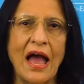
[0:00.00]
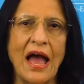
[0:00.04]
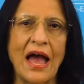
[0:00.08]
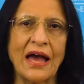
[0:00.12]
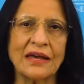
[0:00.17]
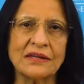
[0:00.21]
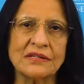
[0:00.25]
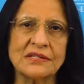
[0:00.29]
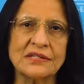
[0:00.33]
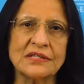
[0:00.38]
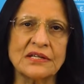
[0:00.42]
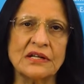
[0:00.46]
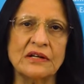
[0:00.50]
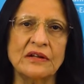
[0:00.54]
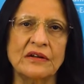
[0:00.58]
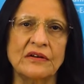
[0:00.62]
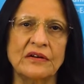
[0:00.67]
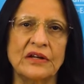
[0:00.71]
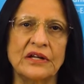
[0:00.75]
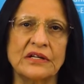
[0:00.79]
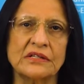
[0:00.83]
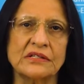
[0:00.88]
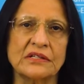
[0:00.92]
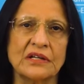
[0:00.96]

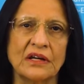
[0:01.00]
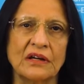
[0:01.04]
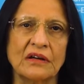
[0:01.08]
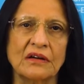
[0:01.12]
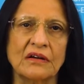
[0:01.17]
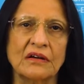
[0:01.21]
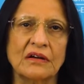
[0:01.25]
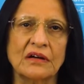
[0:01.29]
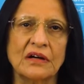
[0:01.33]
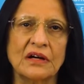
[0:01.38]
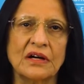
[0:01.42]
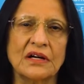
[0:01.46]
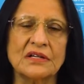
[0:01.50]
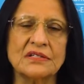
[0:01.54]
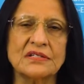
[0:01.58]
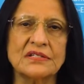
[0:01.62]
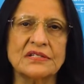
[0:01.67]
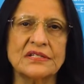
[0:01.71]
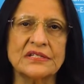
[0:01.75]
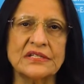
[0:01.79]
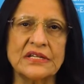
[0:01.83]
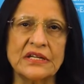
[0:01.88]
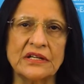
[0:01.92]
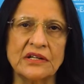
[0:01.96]
accelerating a
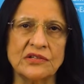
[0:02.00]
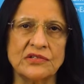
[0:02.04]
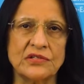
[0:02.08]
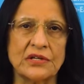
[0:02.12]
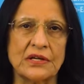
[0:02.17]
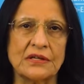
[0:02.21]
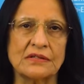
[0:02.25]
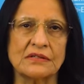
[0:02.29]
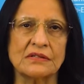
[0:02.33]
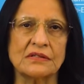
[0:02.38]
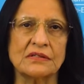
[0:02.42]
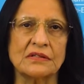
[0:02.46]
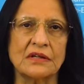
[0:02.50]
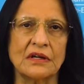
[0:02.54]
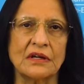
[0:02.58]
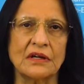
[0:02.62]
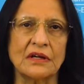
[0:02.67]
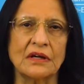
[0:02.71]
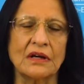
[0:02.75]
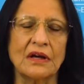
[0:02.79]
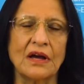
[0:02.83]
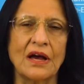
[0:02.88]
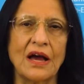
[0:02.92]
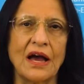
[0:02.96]

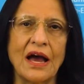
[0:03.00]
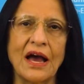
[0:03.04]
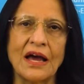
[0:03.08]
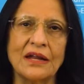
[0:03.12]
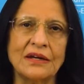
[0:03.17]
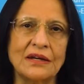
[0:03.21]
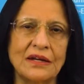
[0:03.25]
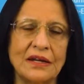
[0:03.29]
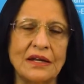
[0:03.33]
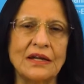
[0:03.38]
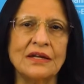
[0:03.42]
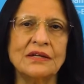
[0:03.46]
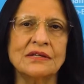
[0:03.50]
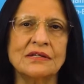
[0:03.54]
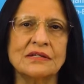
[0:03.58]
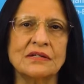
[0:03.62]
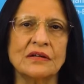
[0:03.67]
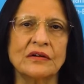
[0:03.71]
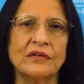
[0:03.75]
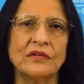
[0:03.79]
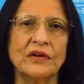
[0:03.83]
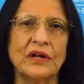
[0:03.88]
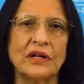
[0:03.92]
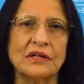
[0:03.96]
synergistic and
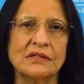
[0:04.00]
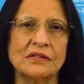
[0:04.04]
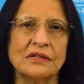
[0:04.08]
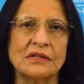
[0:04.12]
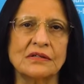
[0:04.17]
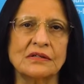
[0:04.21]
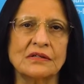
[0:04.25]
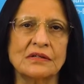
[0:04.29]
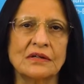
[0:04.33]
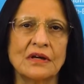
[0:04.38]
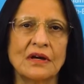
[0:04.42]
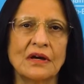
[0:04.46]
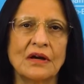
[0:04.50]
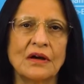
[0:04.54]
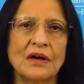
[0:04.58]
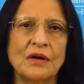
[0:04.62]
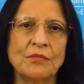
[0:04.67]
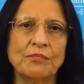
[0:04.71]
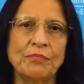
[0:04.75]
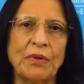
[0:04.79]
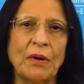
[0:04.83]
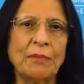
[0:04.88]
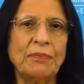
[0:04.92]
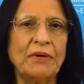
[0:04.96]
integrated
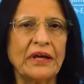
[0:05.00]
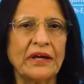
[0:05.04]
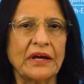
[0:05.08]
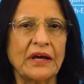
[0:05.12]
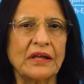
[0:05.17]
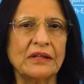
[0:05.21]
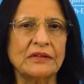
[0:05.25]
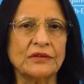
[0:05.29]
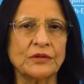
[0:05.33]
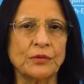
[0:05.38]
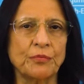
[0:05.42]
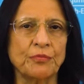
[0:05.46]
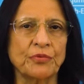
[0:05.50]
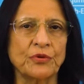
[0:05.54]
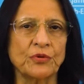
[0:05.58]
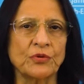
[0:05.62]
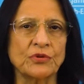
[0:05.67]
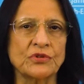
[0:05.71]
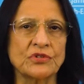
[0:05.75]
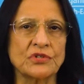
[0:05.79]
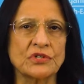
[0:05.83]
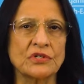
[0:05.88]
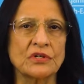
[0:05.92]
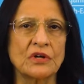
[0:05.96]
public health
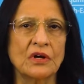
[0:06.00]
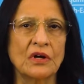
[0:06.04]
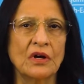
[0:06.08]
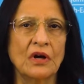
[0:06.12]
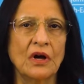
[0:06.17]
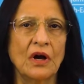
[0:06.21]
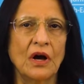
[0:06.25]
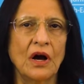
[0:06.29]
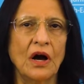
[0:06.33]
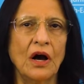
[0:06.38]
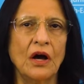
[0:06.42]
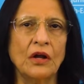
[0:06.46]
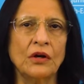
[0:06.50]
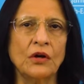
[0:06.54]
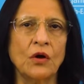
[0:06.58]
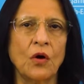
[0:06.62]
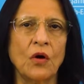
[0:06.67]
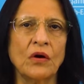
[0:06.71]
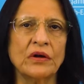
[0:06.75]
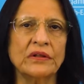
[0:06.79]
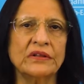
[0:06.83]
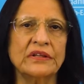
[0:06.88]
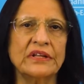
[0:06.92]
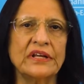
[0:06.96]
approach
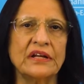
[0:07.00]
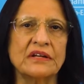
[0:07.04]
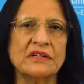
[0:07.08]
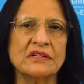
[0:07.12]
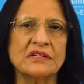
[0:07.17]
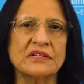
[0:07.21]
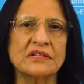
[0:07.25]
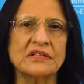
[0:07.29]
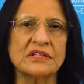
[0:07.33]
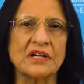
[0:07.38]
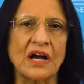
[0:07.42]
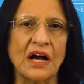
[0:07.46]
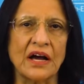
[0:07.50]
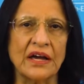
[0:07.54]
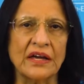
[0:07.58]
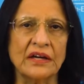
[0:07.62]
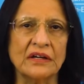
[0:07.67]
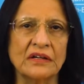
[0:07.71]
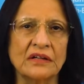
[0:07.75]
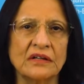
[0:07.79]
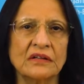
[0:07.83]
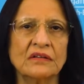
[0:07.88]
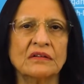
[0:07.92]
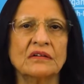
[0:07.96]
along the
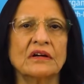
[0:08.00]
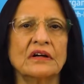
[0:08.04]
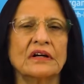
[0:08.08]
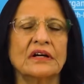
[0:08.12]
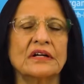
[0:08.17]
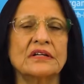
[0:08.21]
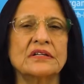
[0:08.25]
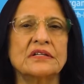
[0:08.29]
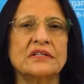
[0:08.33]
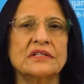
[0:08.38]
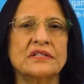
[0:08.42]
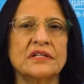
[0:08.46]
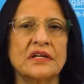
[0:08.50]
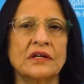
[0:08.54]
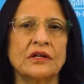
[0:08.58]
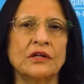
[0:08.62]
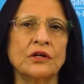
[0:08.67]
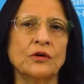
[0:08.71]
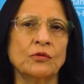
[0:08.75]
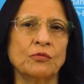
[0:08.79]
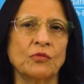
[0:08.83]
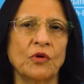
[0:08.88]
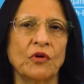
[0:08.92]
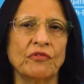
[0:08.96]
entire
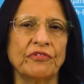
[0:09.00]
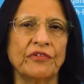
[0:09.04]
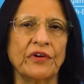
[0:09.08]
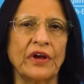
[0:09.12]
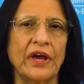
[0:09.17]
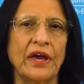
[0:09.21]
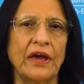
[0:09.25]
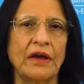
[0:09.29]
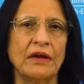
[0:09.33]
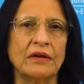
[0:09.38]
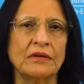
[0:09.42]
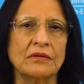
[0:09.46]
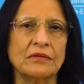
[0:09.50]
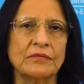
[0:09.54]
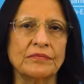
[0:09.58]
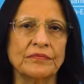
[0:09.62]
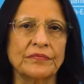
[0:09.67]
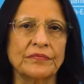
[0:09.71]
continuum of care.